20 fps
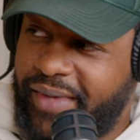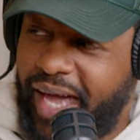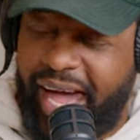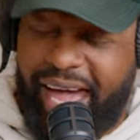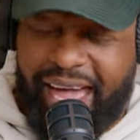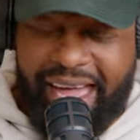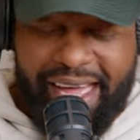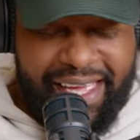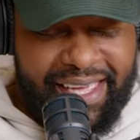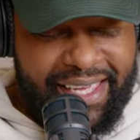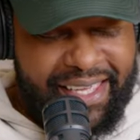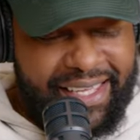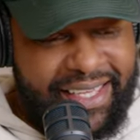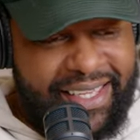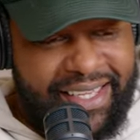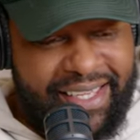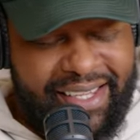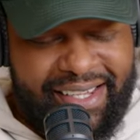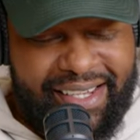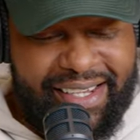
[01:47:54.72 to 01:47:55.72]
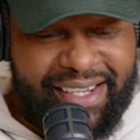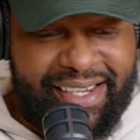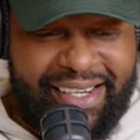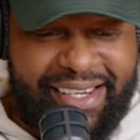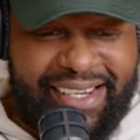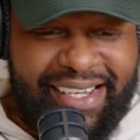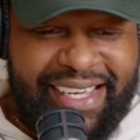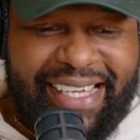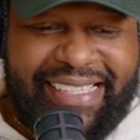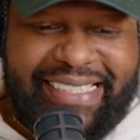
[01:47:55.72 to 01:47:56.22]
Hey.
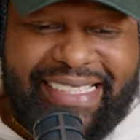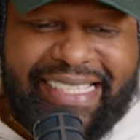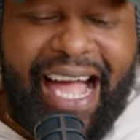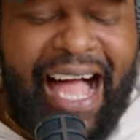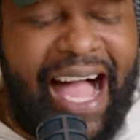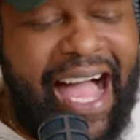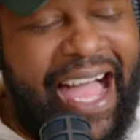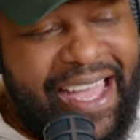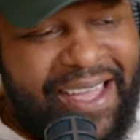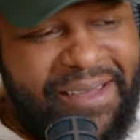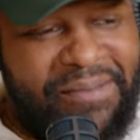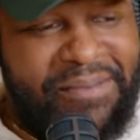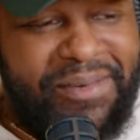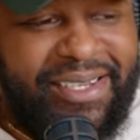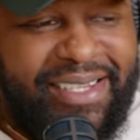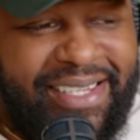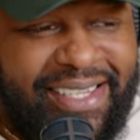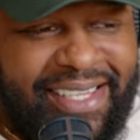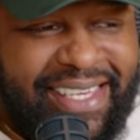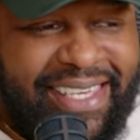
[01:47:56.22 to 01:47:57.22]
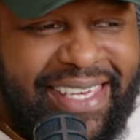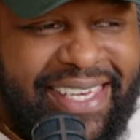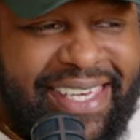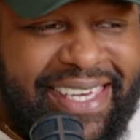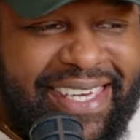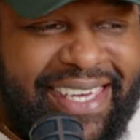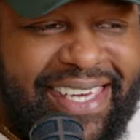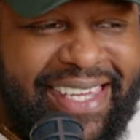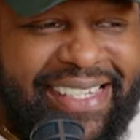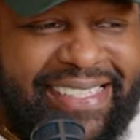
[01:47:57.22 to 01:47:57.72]
It's time.
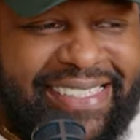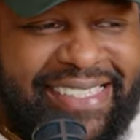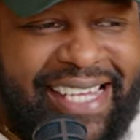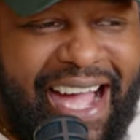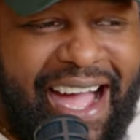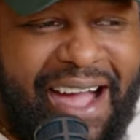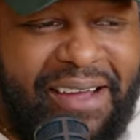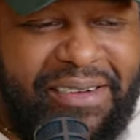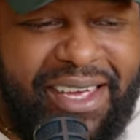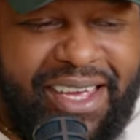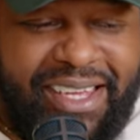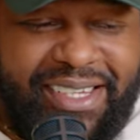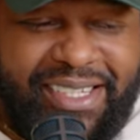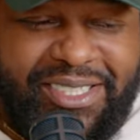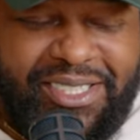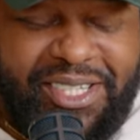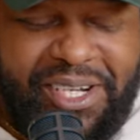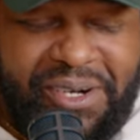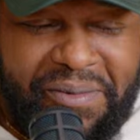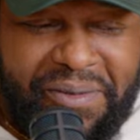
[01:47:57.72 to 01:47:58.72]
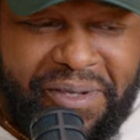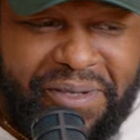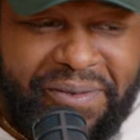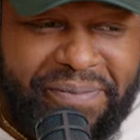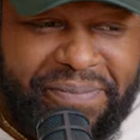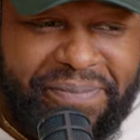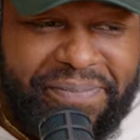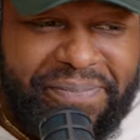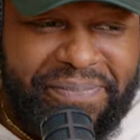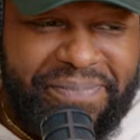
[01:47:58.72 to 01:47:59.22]
It is time, ladies and
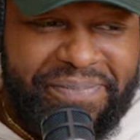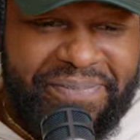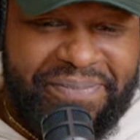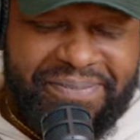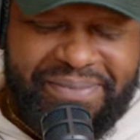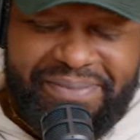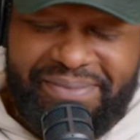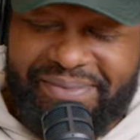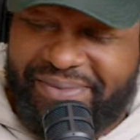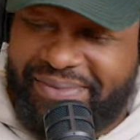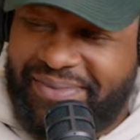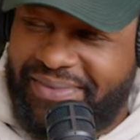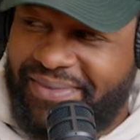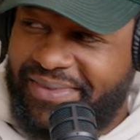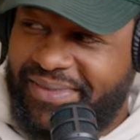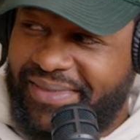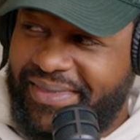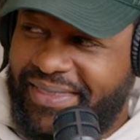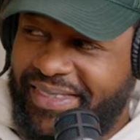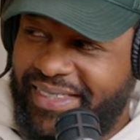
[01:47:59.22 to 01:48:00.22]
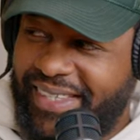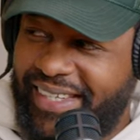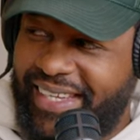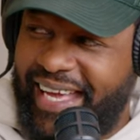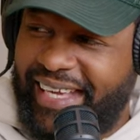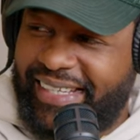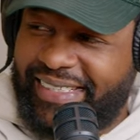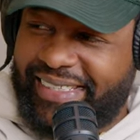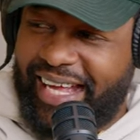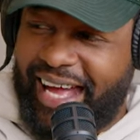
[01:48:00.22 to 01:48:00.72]
gentlemen. The
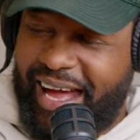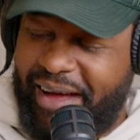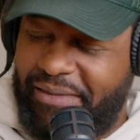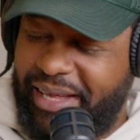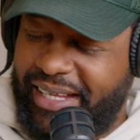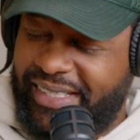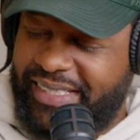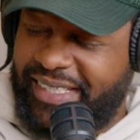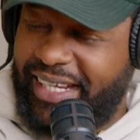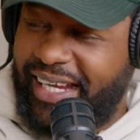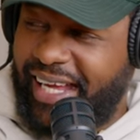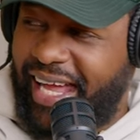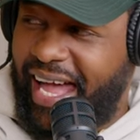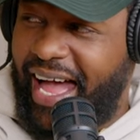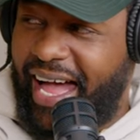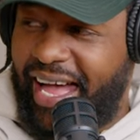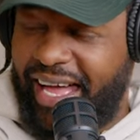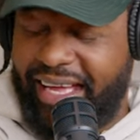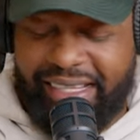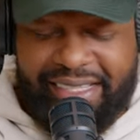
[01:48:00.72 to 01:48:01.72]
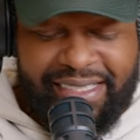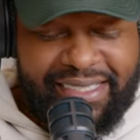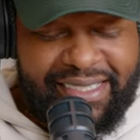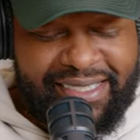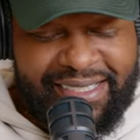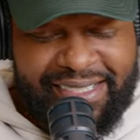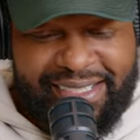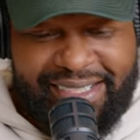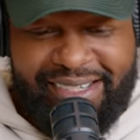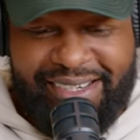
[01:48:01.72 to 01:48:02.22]
next time they see the
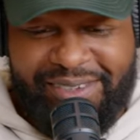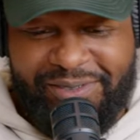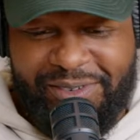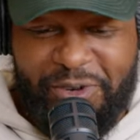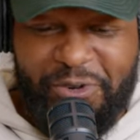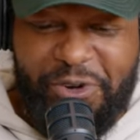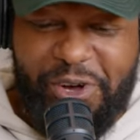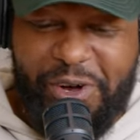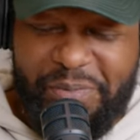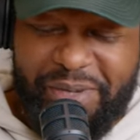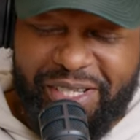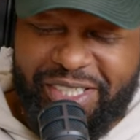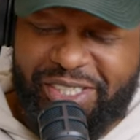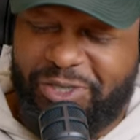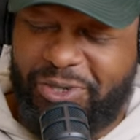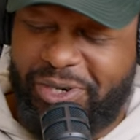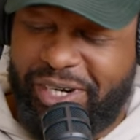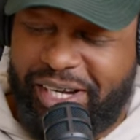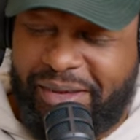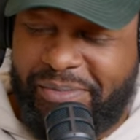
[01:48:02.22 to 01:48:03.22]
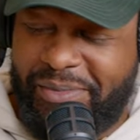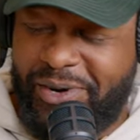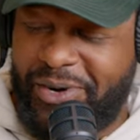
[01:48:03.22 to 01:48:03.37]
guys, we will be suited and